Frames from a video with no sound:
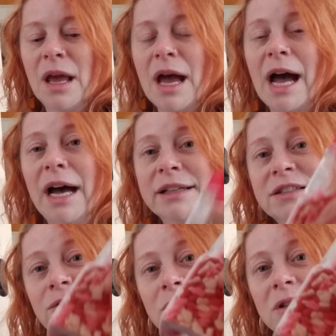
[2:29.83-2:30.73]
add
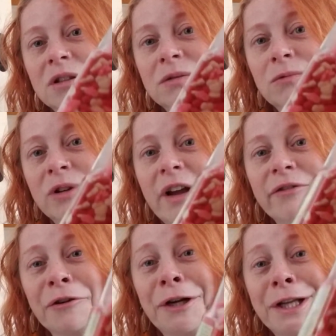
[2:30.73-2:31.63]
your
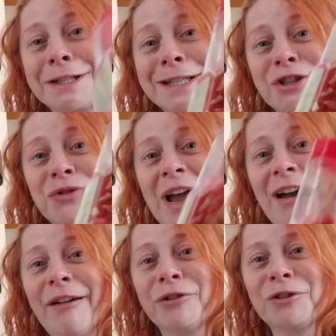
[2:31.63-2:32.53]
whatever it is that you
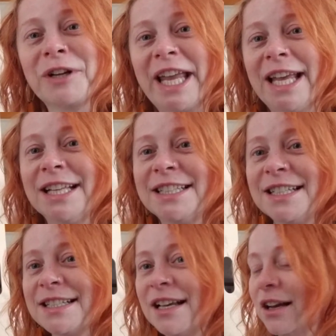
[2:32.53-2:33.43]
have, your little
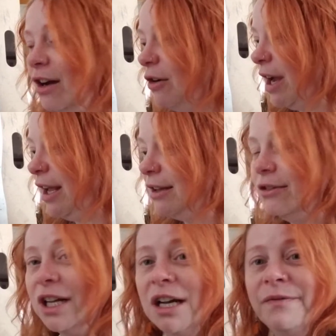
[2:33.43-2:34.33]
candies. Oh, hey,
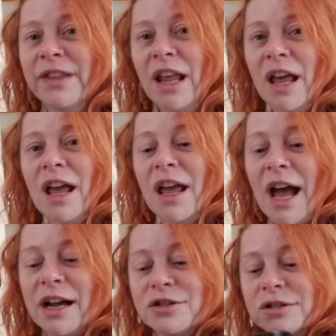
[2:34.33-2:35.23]
Luna.
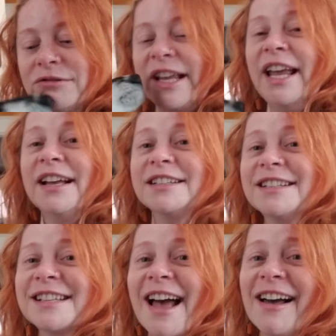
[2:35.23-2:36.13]
Add your little
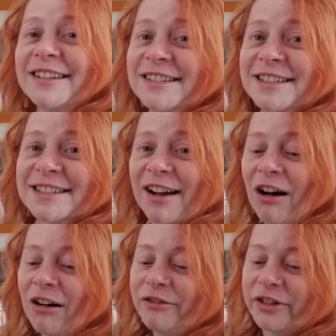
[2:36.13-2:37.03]
candies and
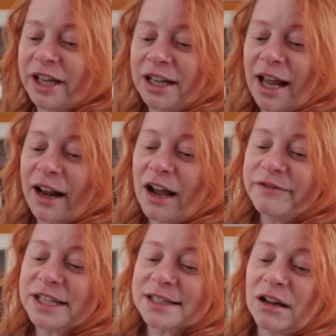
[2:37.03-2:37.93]
dissolve it. And I've
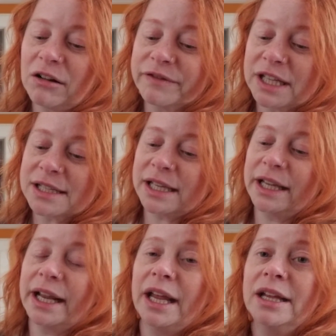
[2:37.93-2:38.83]
dissolved this
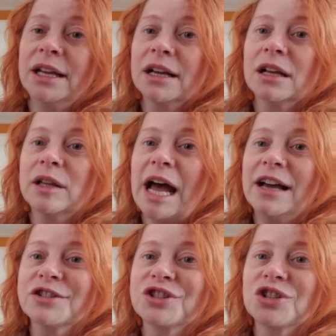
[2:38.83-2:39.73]
in a
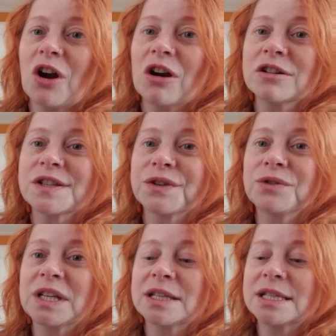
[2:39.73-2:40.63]
glass jar so you
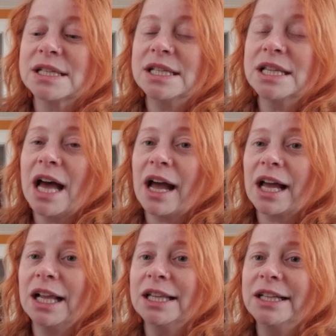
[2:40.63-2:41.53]
can see that
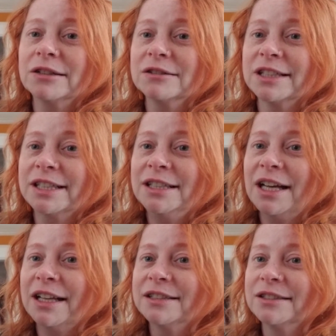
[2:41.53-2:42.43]
clearly,
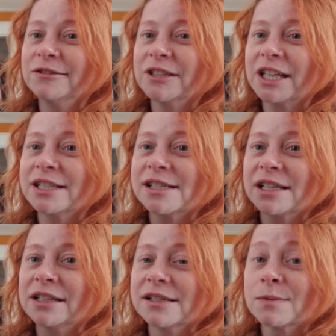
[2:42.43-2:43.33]
and Luna can see
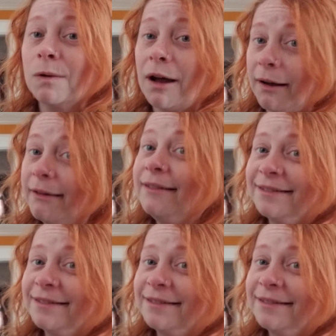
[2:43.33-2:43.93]
it as well.